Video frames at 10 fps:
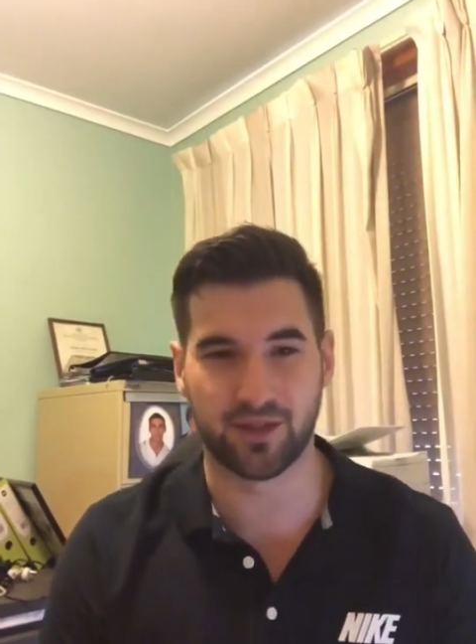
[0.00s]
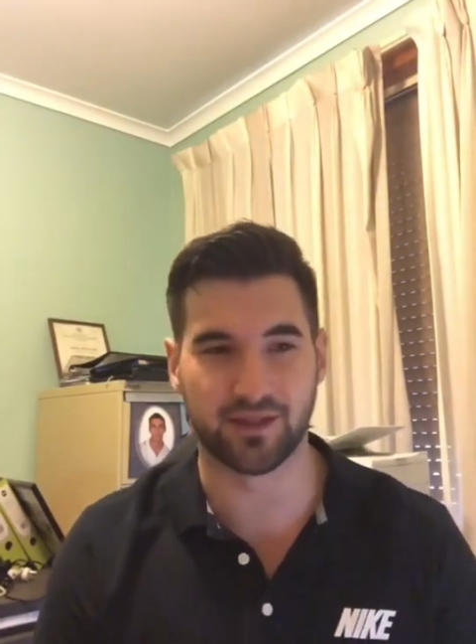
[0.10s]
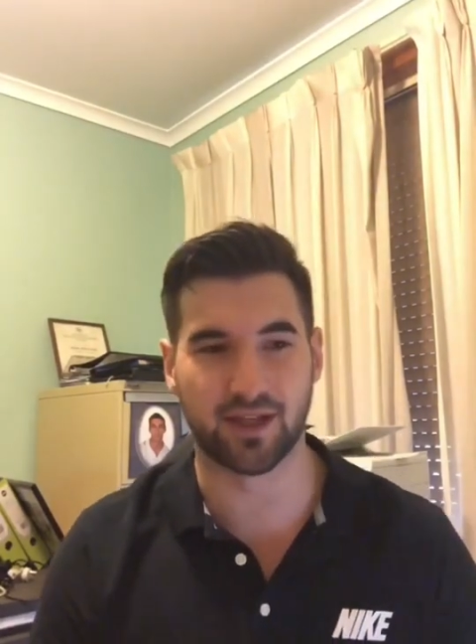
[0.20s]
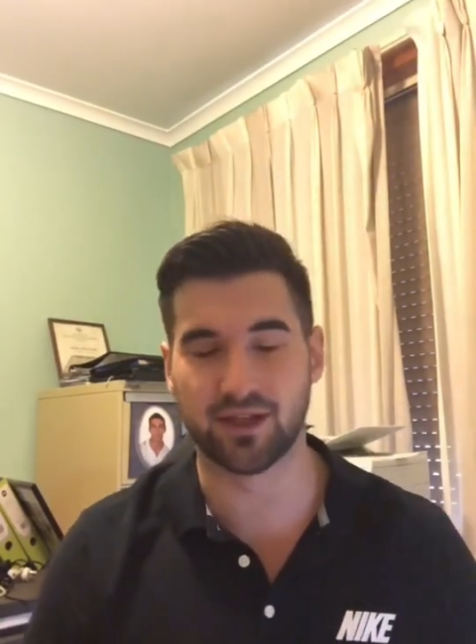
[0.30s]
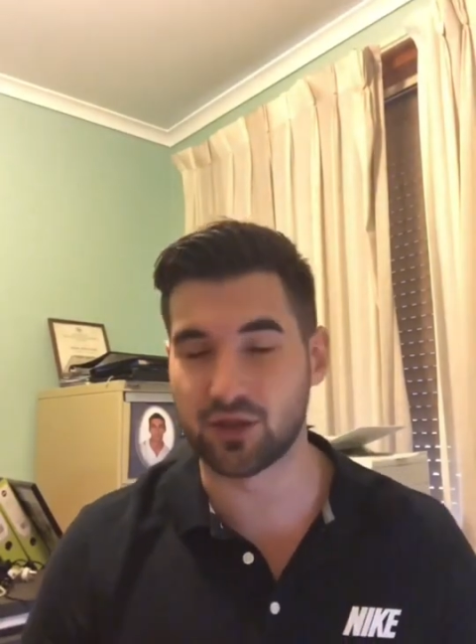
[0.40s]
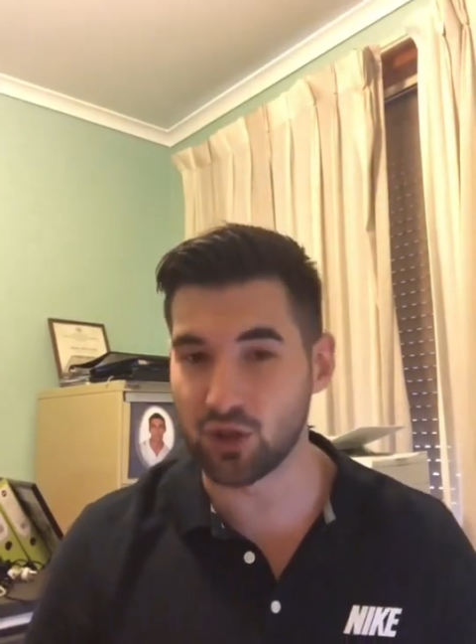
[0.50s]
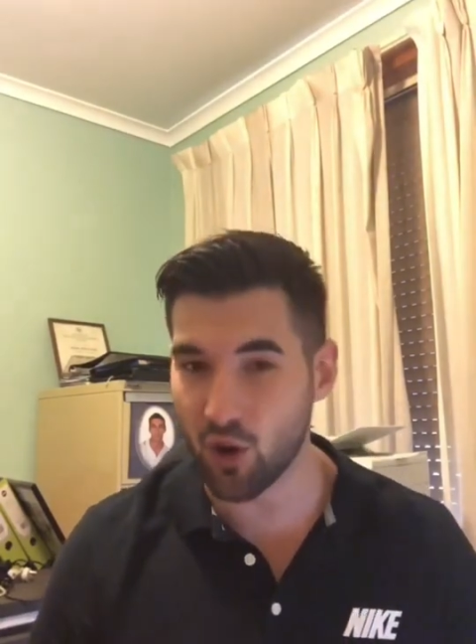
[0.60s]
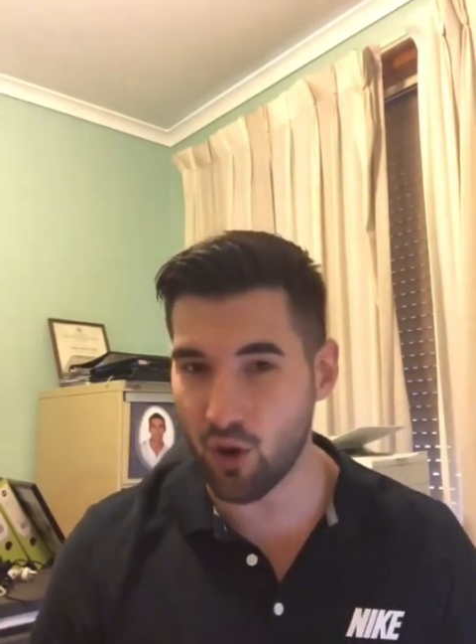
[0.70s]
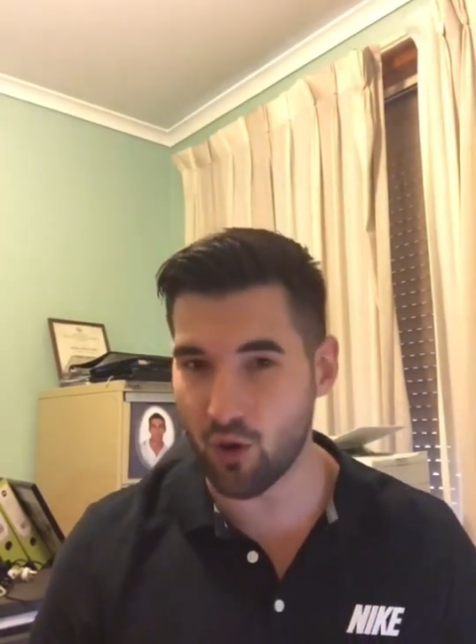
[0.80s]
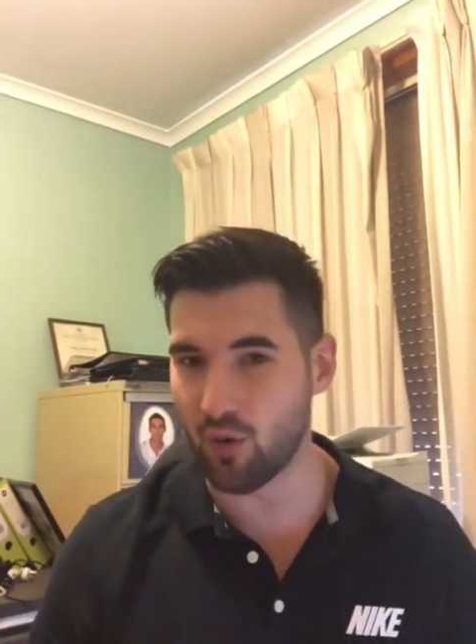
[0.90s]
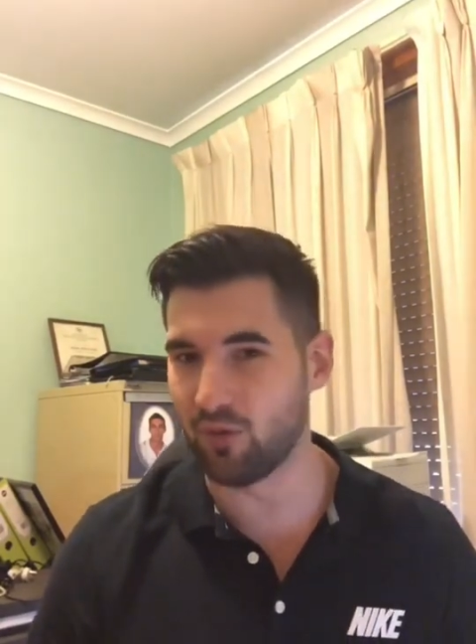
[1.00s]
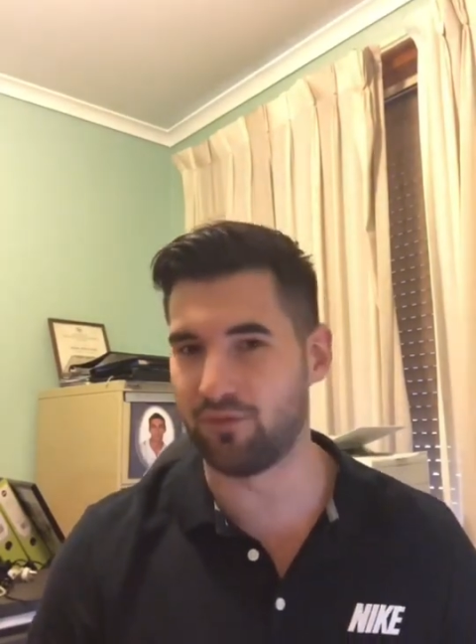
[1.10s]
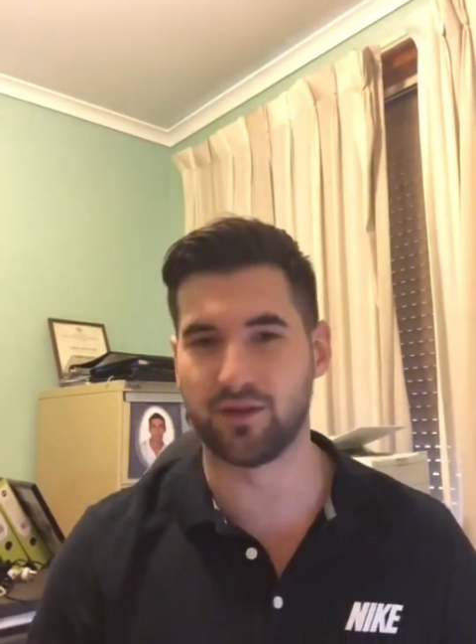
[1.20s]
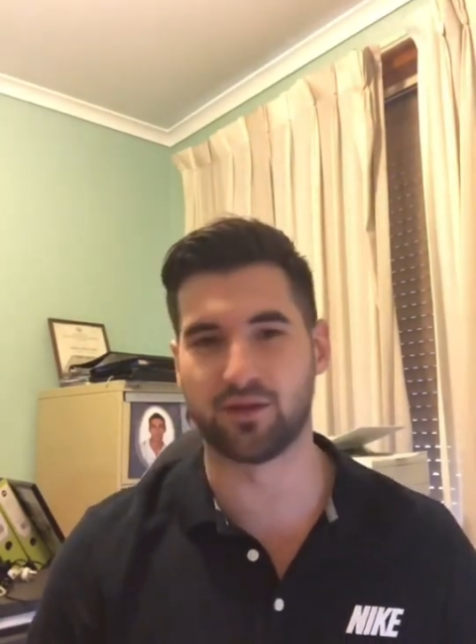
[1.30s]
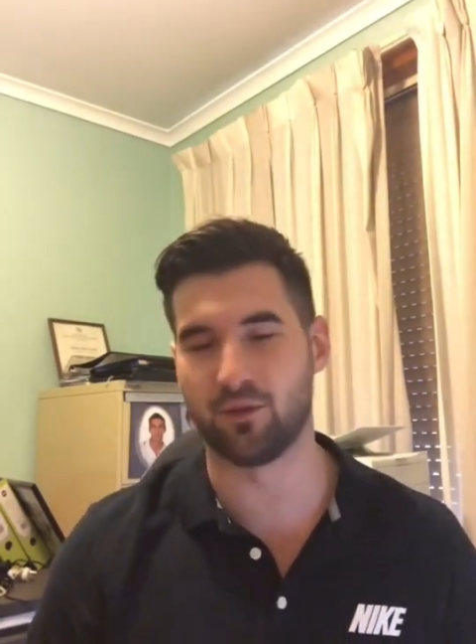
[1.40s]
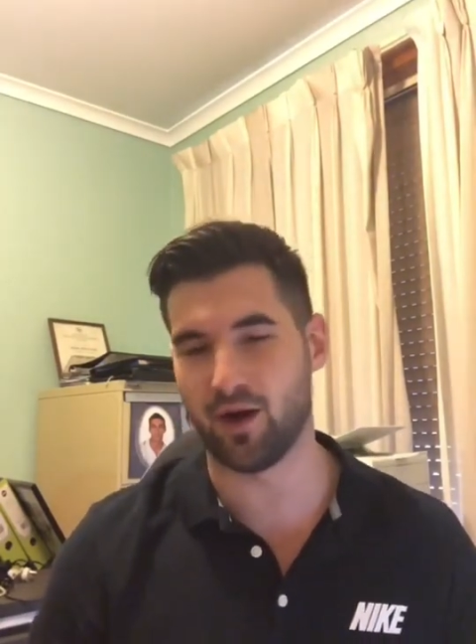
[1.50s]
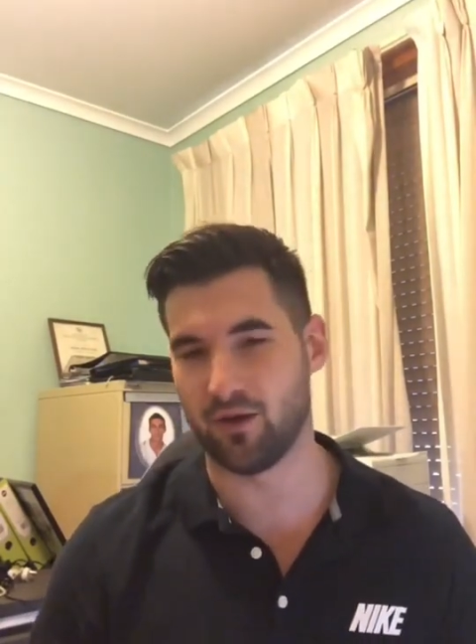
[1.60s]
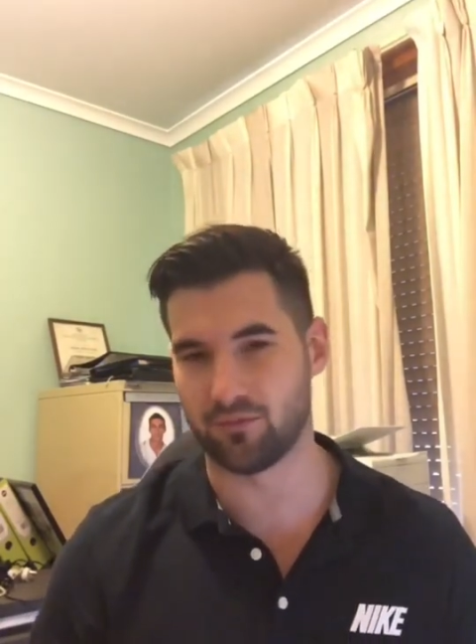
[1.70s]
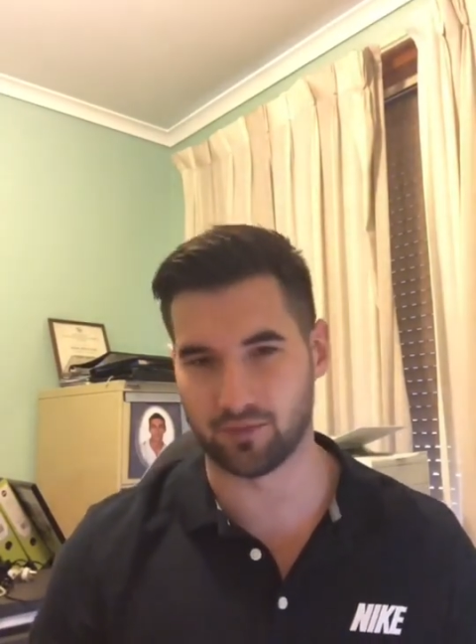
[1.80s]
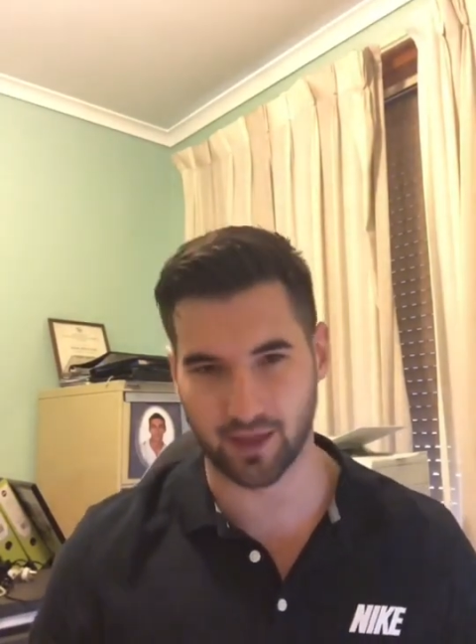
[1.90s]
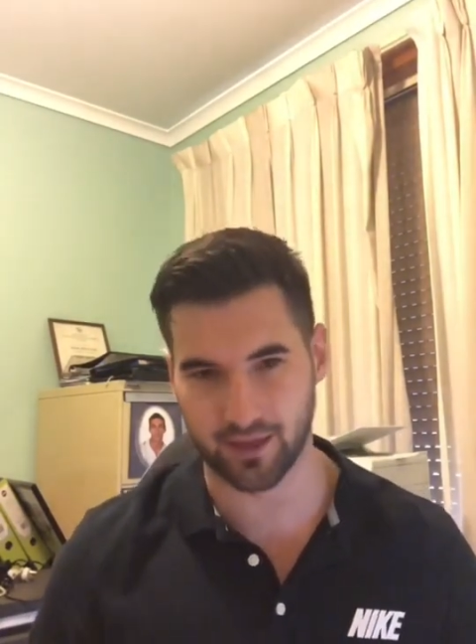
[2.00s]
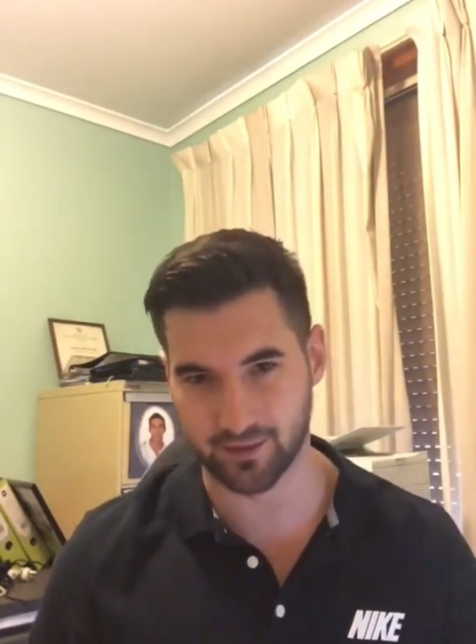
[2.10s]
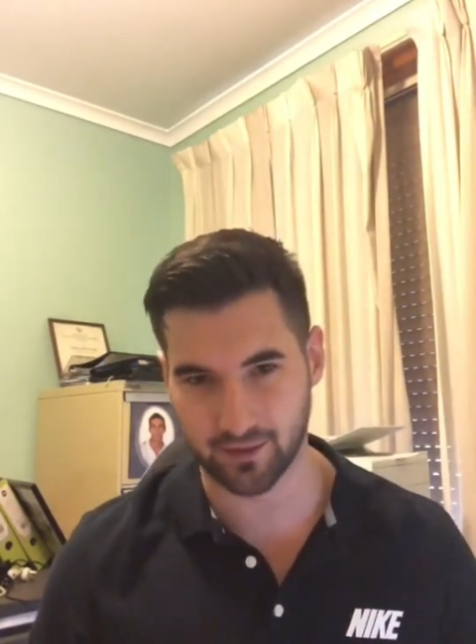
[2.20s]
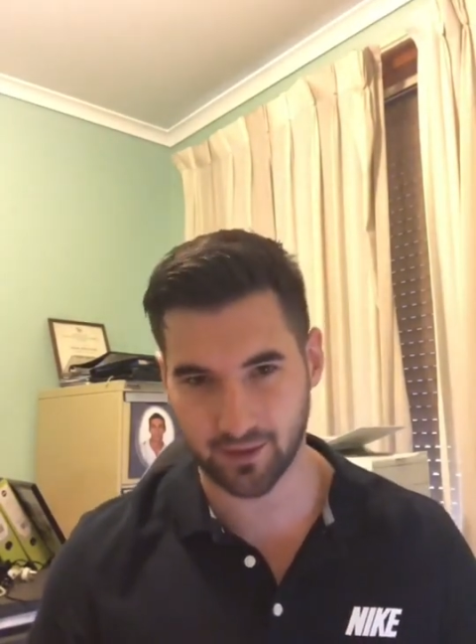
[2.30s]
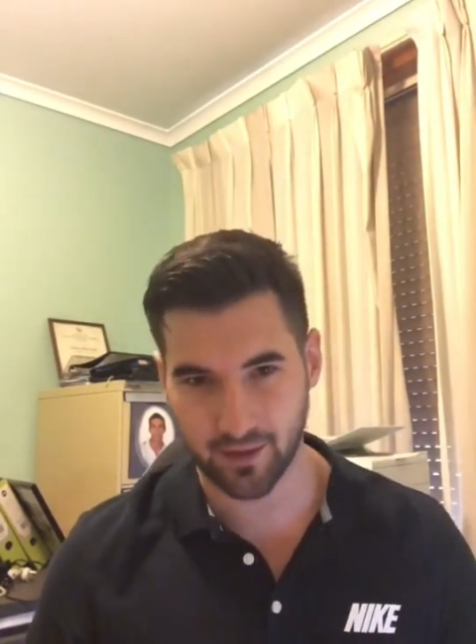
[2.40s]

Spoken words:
is that it's not all physical health related.